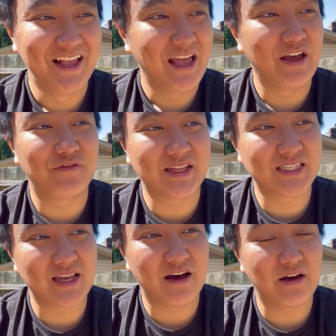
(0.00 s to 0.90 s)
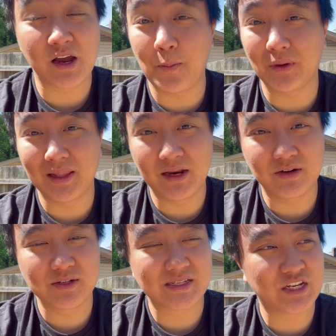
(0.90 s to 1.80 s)
If it's a couple
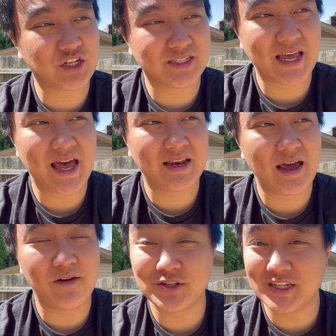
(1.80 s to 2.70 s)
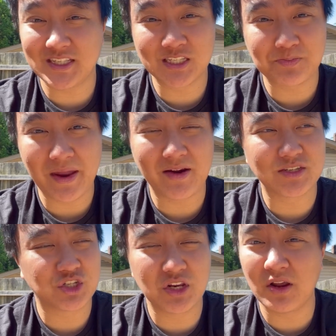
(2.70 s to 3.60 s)
litters that she's had now, or she's
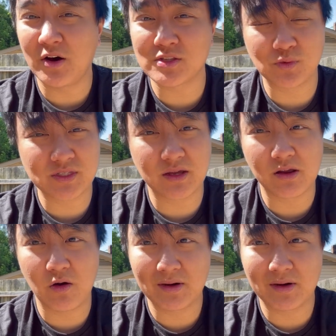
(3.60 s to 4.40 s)
experienced, she knows what's going to go